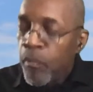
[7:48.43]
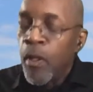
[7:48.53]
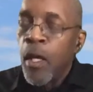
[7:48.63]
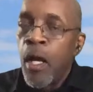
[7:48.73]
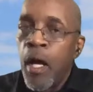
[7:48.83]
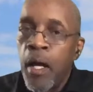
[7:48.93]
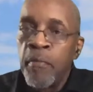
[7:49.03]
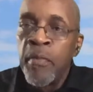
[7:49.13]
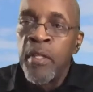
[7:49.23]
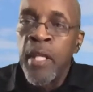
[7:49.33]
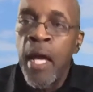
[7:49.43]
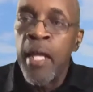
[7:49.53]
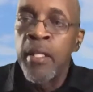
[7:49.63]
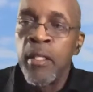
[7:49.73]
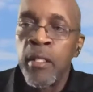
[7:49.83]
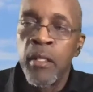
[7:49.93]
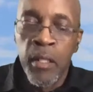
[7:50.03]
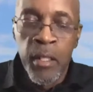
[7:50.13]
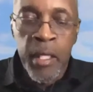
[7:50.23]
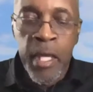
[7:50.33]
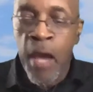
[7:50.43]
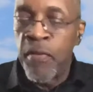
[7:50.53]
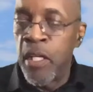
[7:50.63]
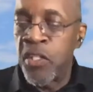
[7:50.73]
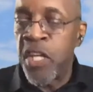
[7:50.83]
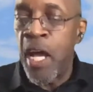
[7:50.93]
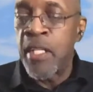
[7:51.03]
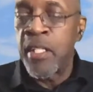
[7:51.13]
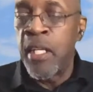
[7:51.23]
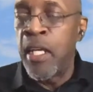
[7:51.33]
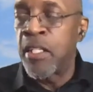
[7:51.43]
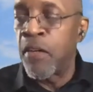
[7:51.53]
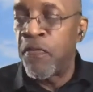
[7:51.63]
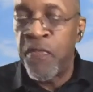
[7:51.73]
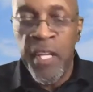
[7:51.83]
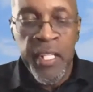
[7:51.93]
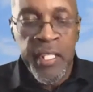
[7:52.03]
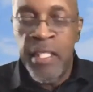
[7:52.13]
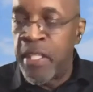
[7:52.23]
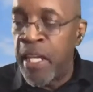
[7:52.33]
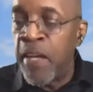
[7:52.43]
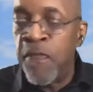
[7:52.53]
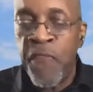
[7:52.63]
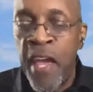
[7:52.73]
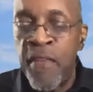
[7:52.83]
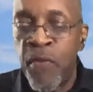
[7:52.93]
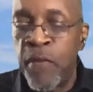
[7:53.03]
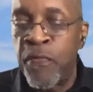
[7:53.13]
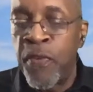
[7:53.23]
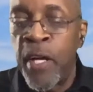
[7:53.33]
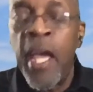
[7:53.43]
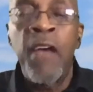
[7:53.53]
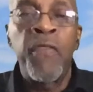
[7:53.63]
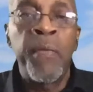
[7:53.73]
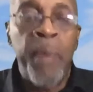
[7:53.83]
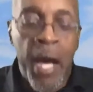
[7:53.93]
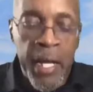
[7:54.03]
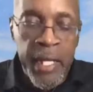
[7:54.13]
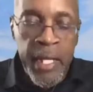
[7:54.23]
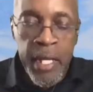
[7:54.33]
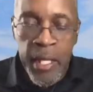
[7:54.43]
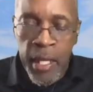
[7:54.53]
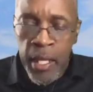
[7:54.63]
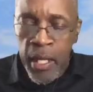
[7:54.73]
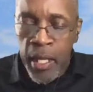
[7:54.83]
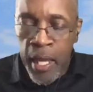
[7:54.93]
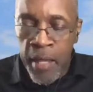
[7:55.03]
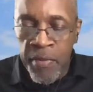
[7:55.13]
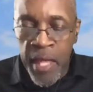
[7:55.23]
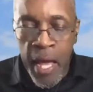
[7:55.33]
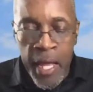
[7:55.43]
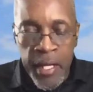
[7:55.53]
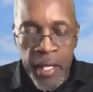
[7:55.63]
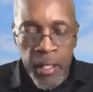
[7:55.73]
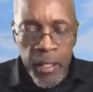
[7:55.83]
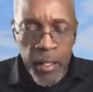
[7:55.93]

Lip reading: that Cavalier Johnson is the favorite for everybody, and that